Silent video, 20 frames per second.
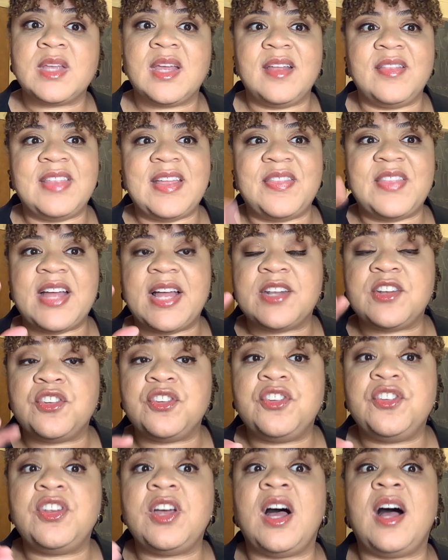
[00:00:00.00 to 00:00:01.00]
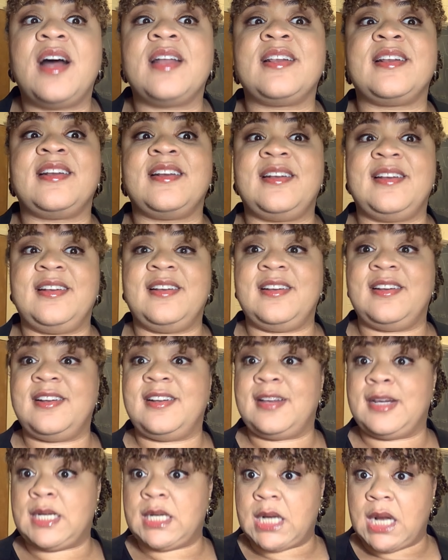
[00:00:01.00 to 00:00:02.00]
that da da da da da da
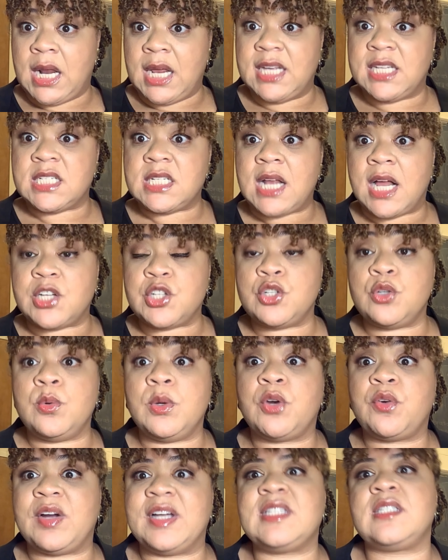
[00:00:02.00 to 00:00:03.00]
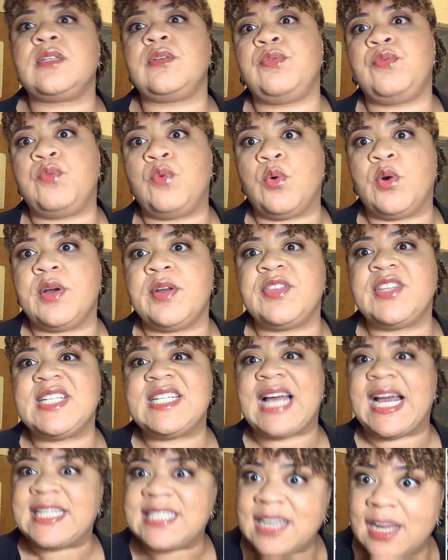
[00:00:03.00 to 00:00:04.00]
da da is not too aggressive for the
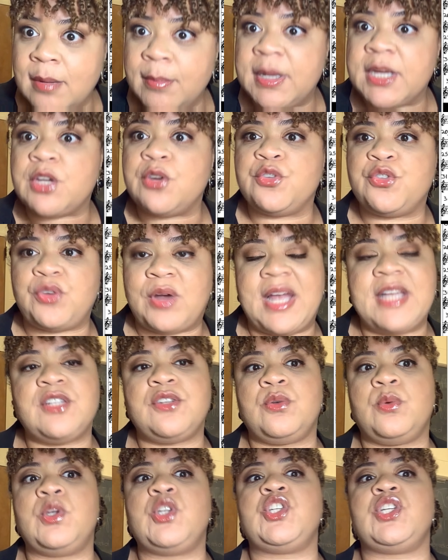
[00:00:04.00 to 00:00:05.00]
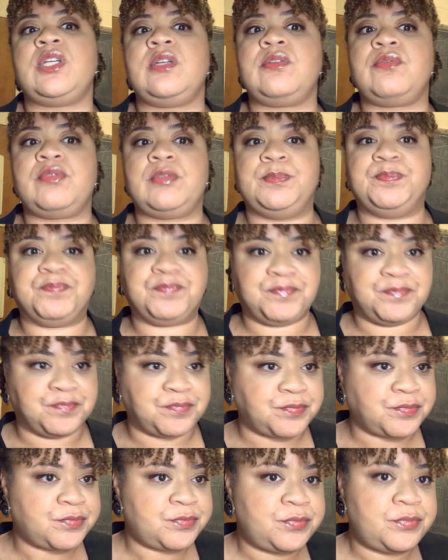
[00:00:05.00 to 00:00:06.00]
dynamic you're trying to achieve.
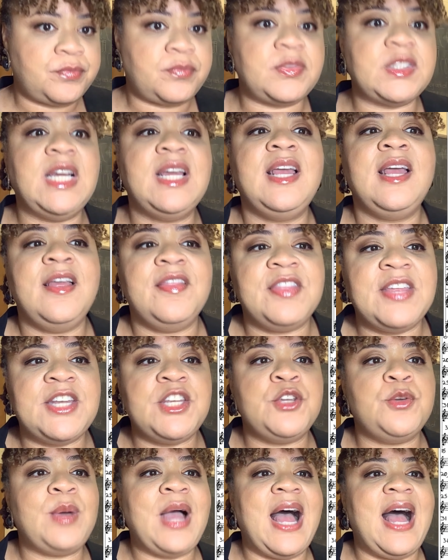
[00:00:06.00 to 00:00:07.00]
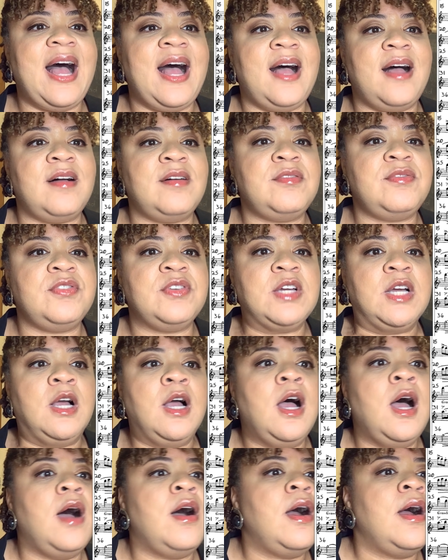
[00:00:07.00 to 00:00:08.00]
Then you have,
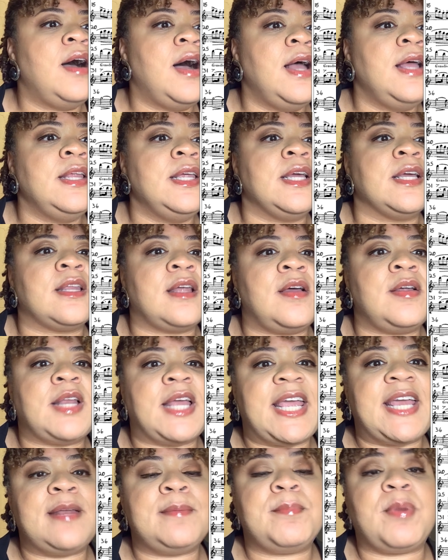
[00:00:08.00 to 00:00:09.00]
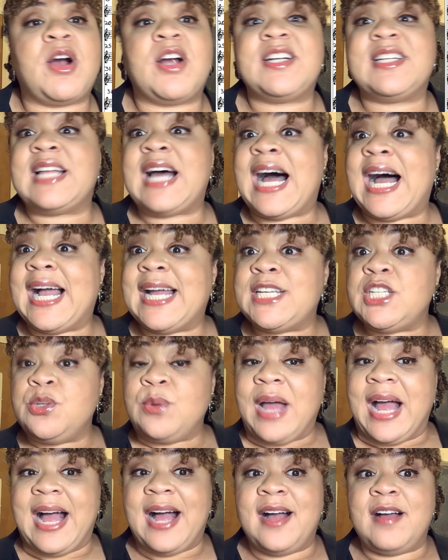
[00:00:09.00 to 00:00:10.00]
in bar 9, you
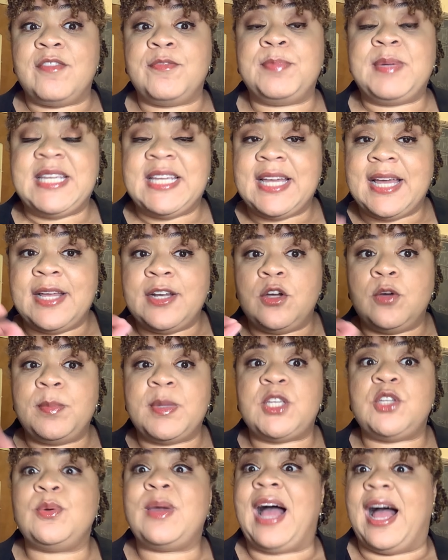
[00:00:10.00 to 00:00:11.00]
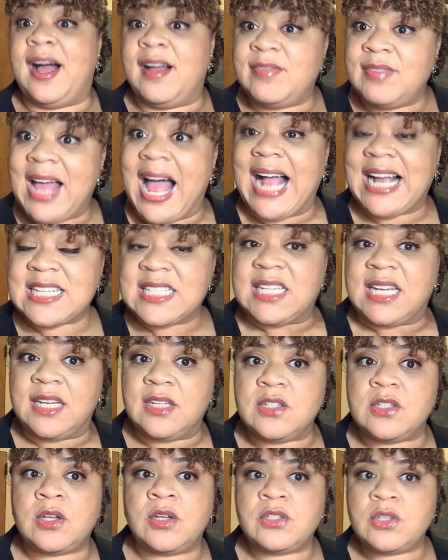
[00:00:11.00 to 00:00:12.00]
have piano, but you have
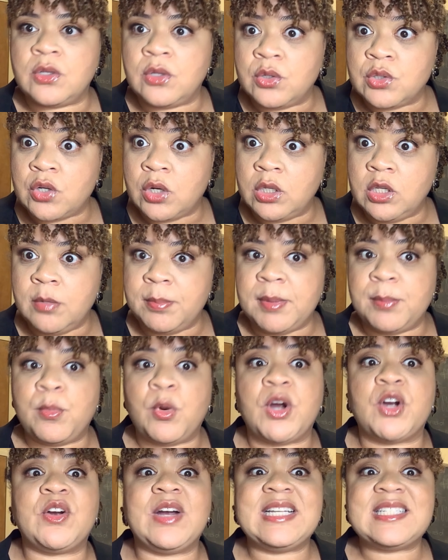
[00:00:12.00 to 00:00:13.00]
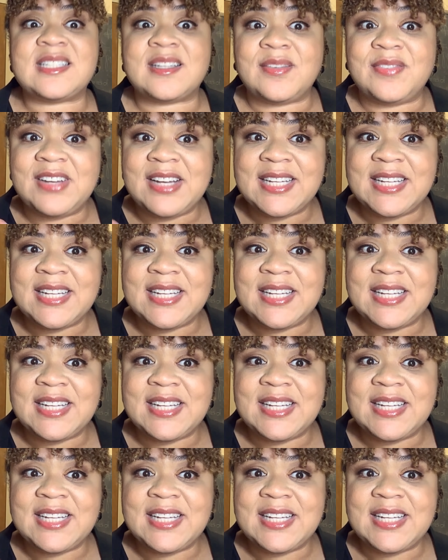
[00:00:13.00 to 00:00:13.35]
accents. So those are a little bit more aggressive.